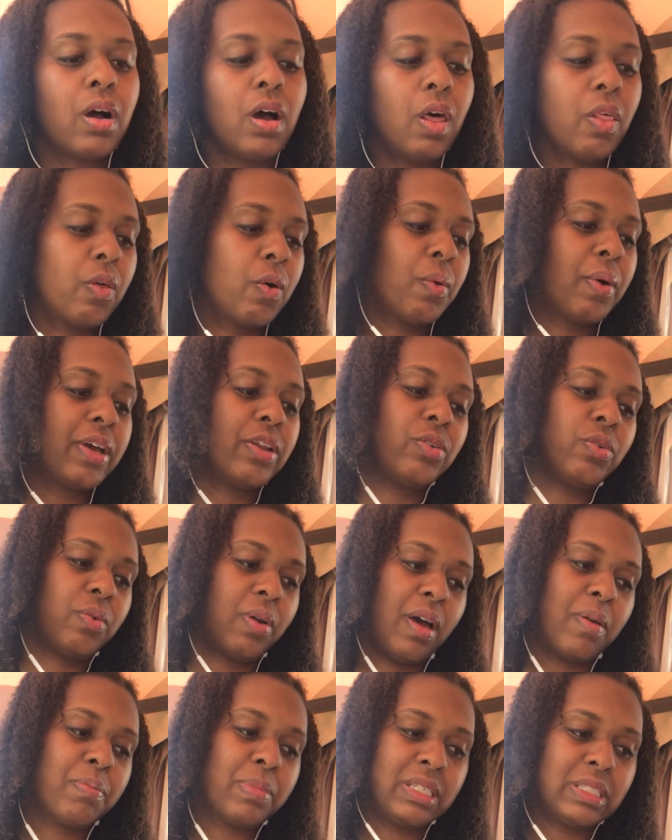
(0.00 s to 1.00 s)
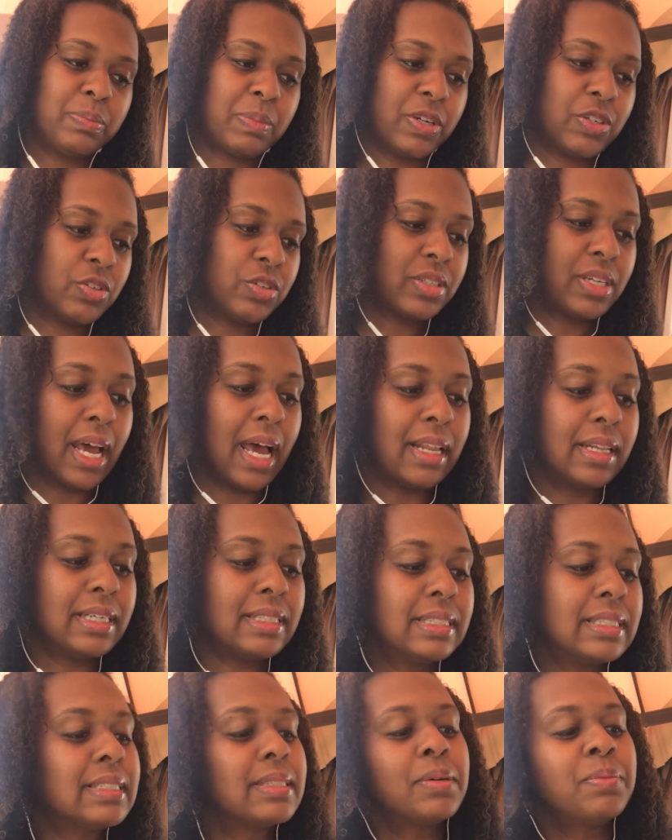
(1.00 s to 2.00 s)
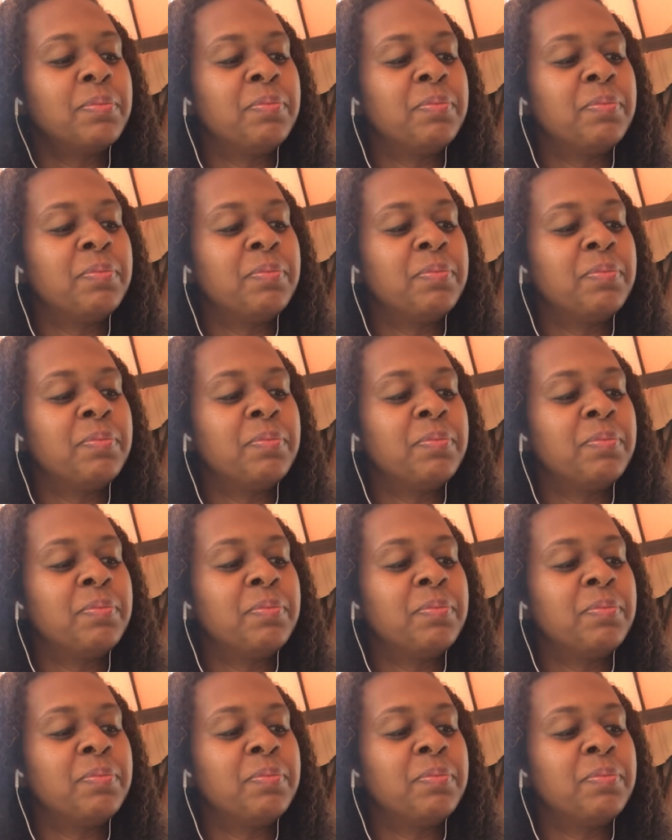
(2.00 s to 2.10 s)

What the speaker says: although I do have my special talents.